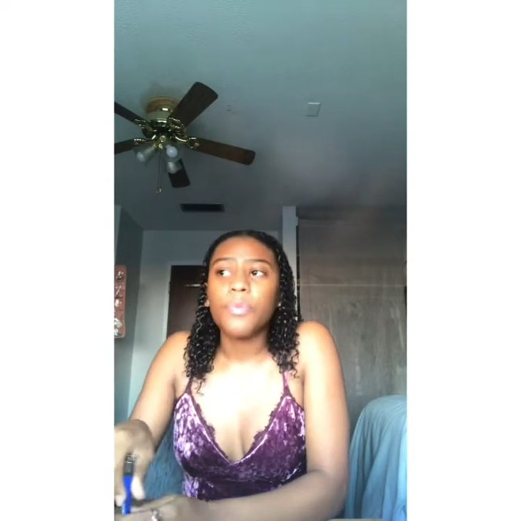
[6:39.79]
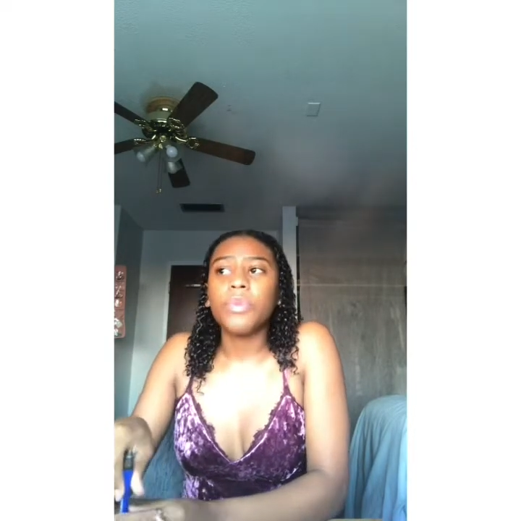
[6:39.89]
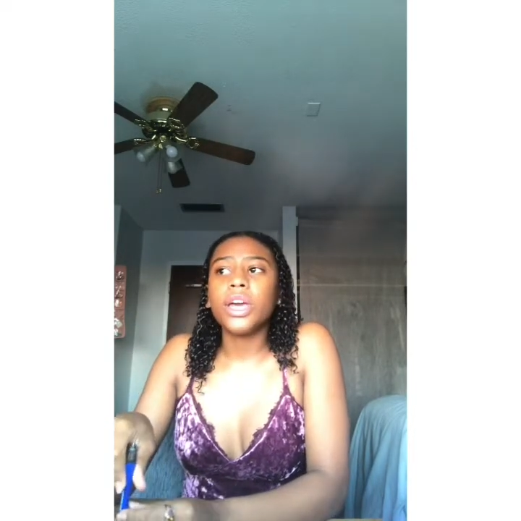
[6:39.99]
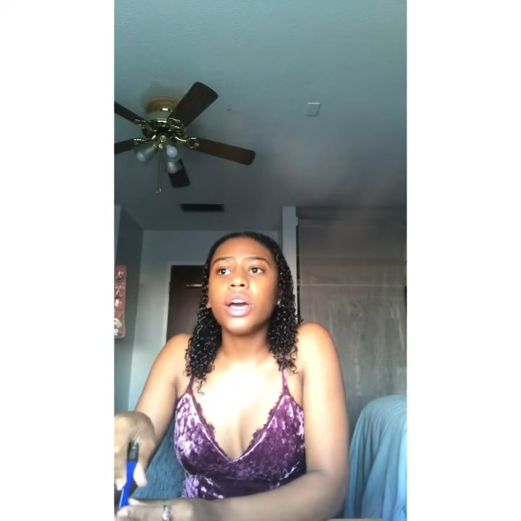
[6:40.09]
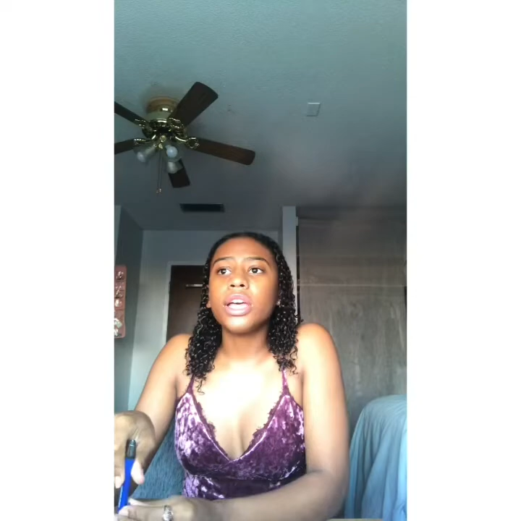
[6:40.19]

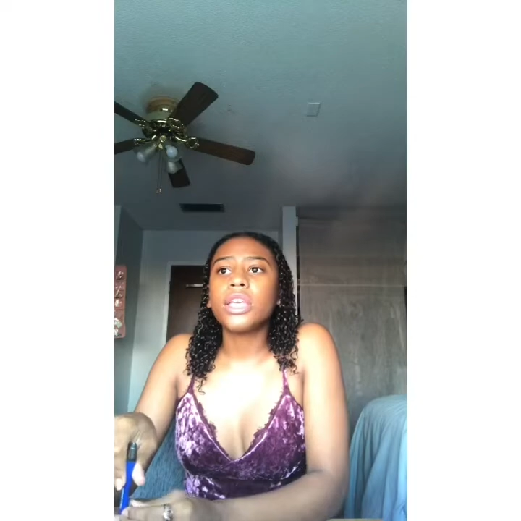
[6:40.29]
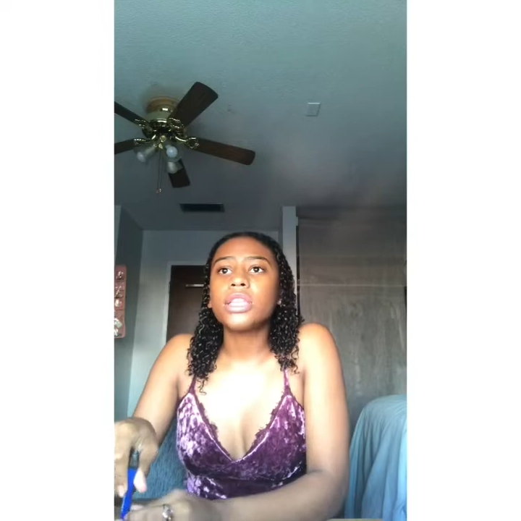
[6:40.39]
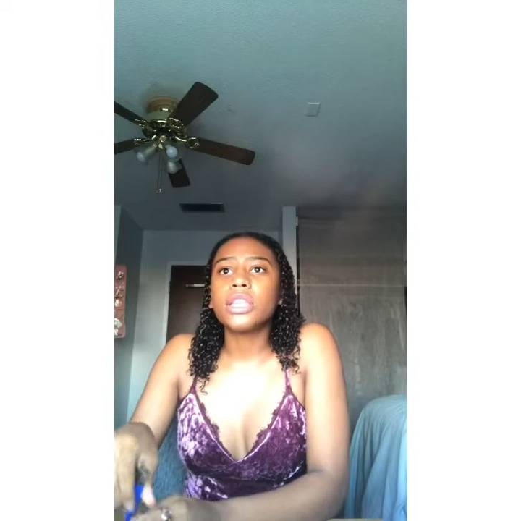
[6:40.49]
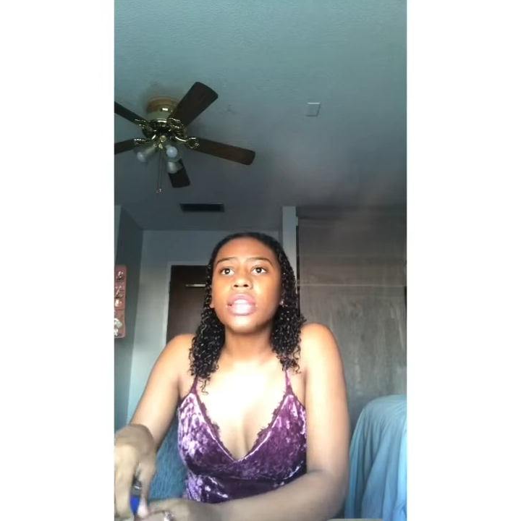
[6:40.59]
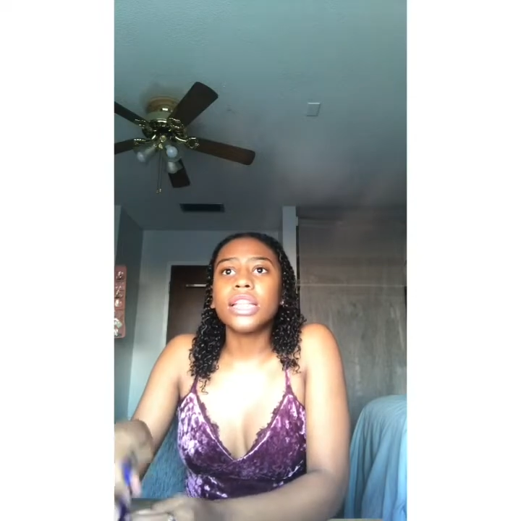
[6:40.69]

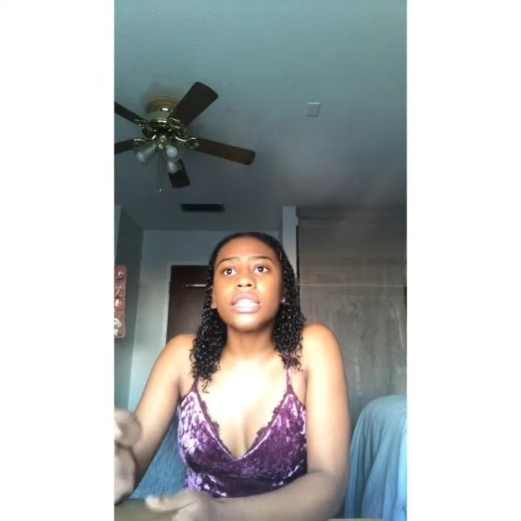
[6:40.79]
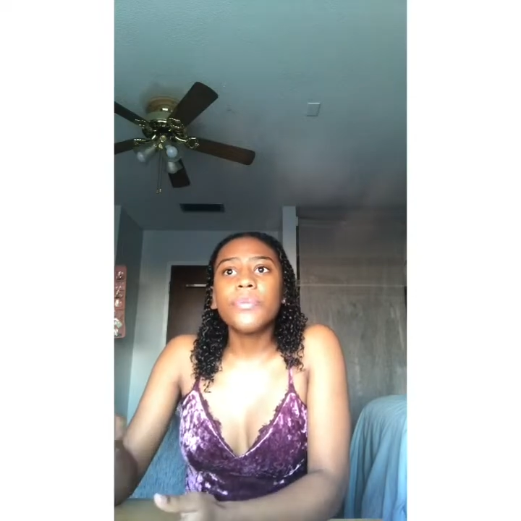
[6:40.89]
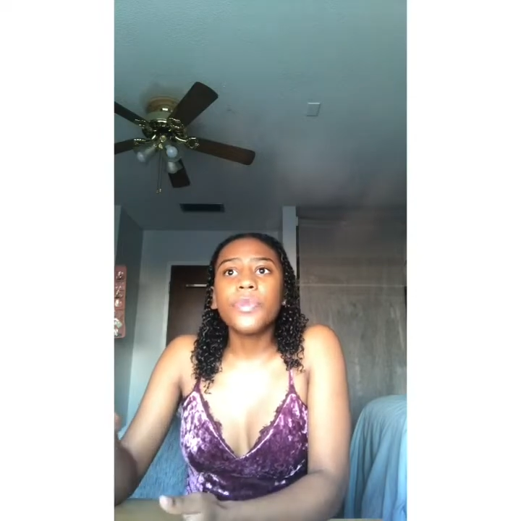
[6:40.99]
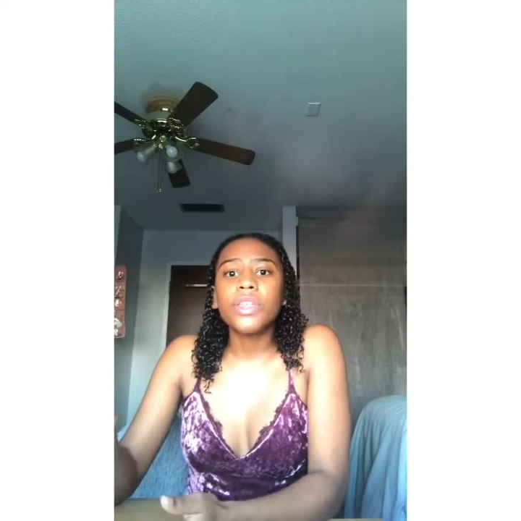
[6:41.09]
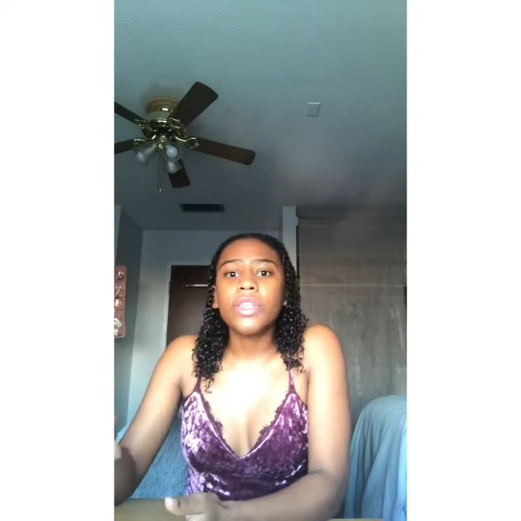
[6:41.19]
because that's
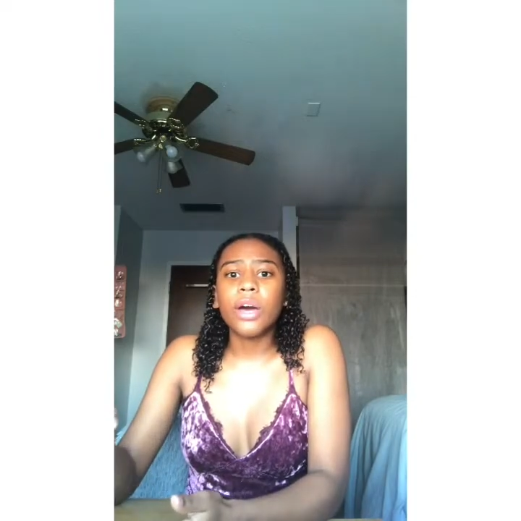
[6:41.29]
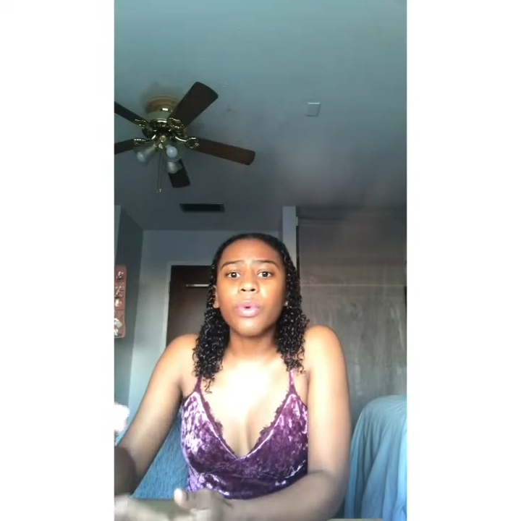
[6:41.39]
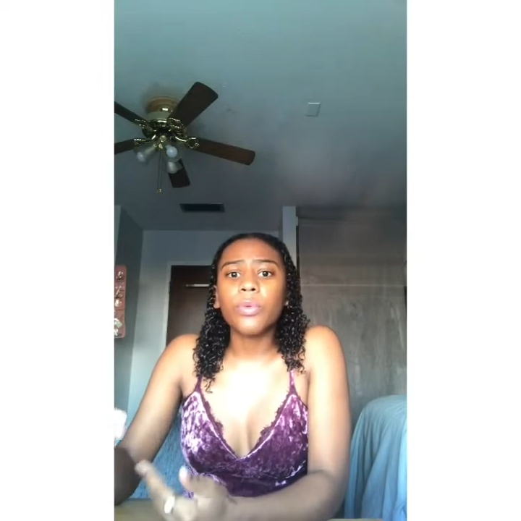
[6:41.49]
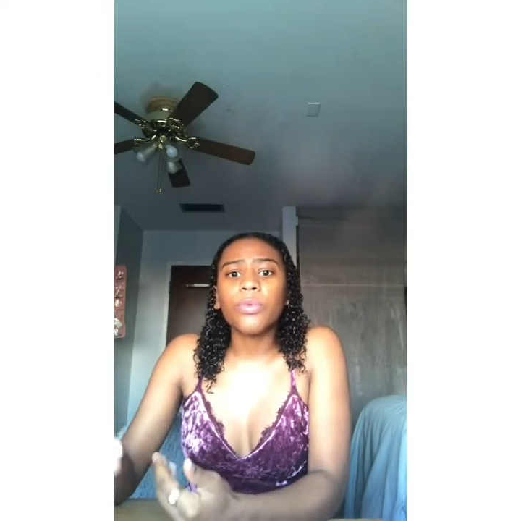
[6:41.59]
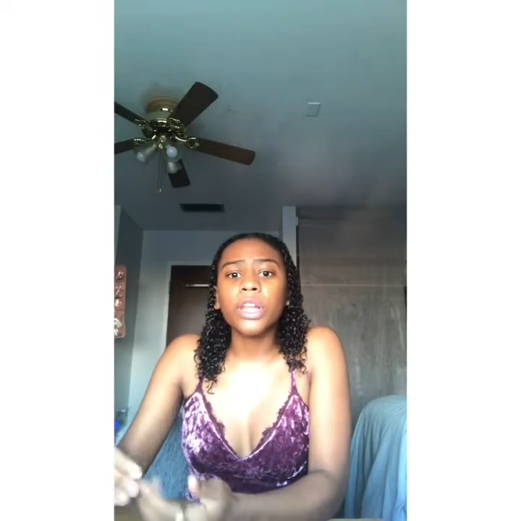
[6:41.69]
something that
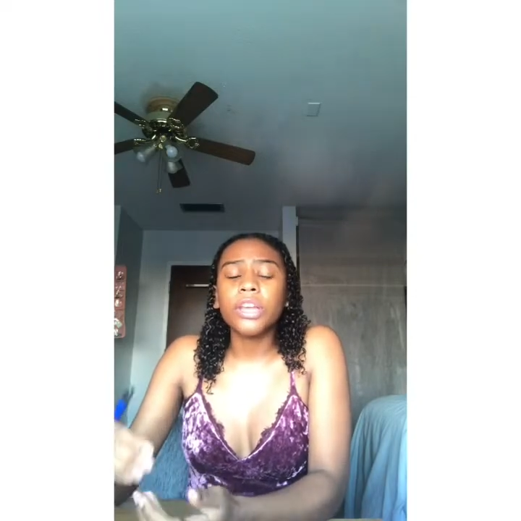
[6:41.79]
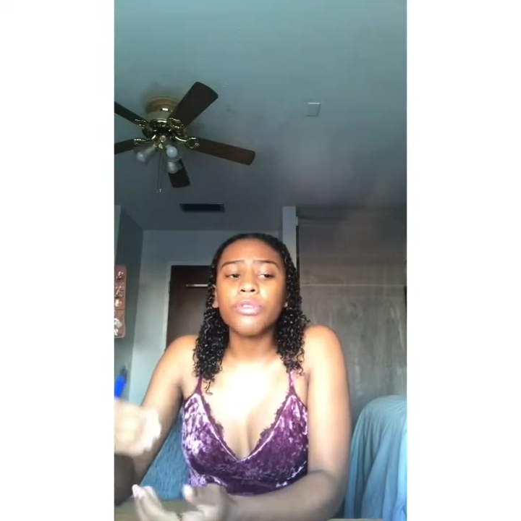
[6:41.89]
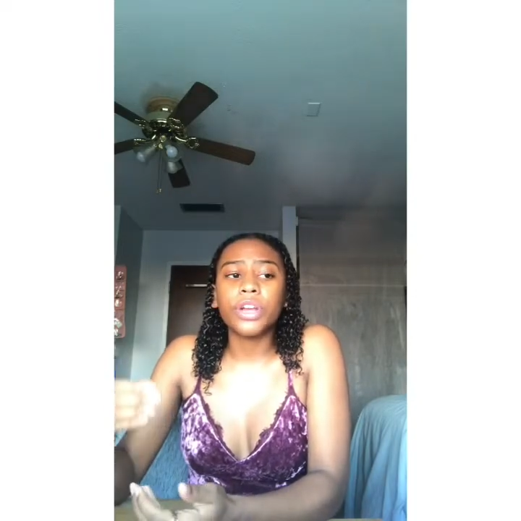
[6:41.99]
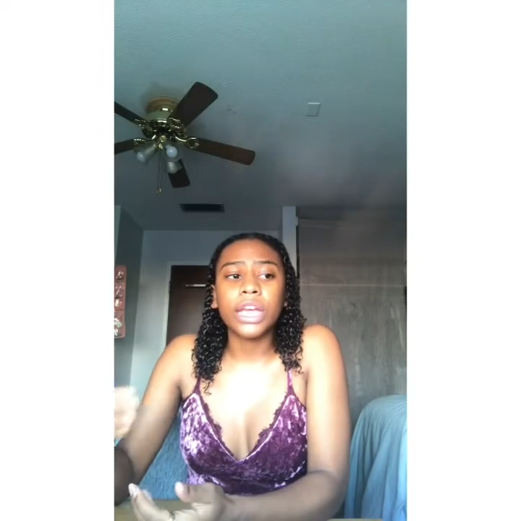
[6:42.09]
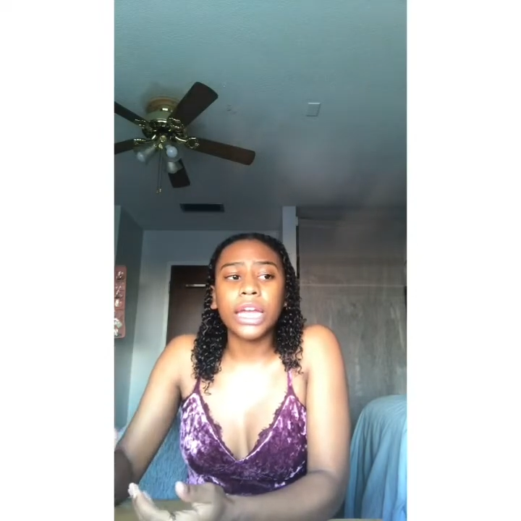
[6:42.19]
we're really
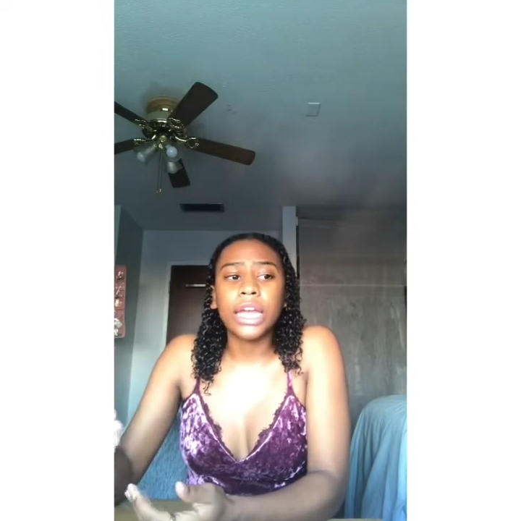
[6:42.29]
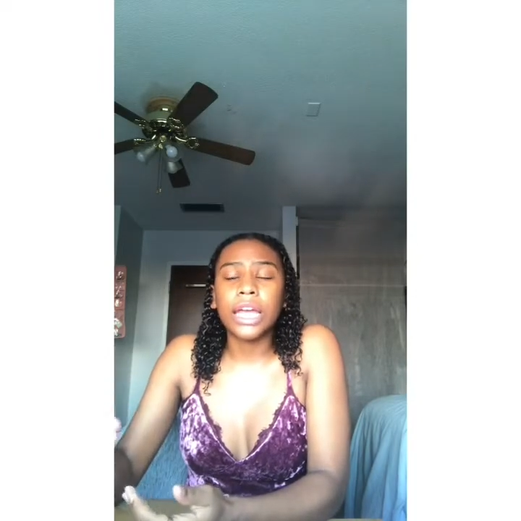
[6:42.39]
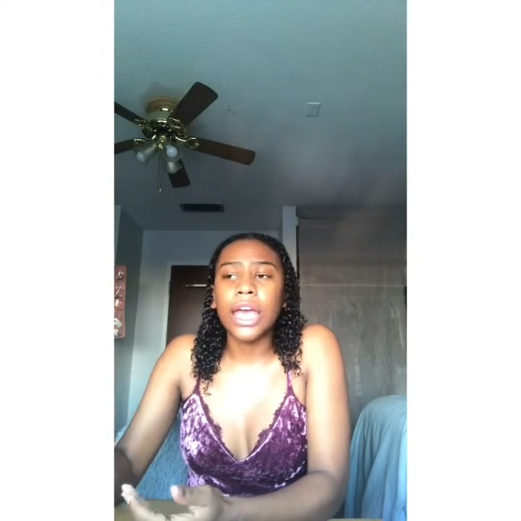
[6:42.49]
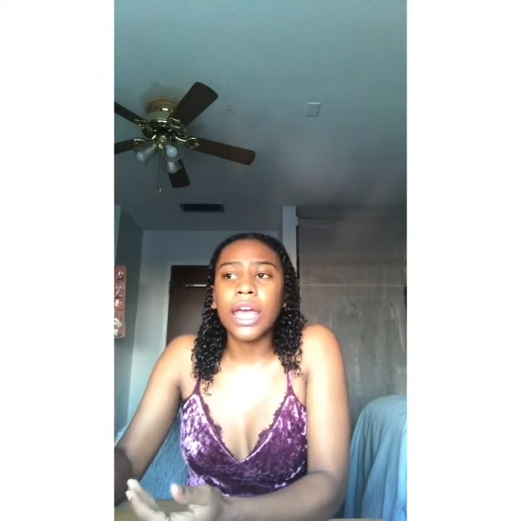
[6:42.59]
forgetting.